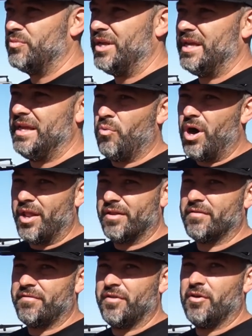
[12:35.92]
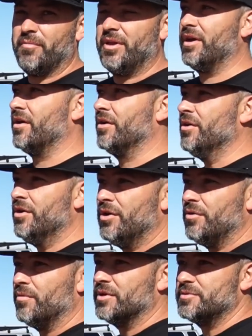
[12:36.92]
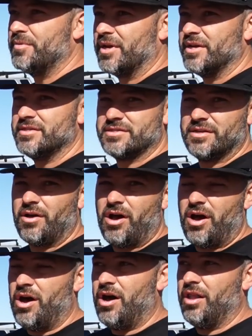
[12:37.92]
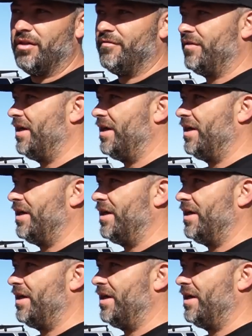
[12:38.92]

we wanted to film here was because all of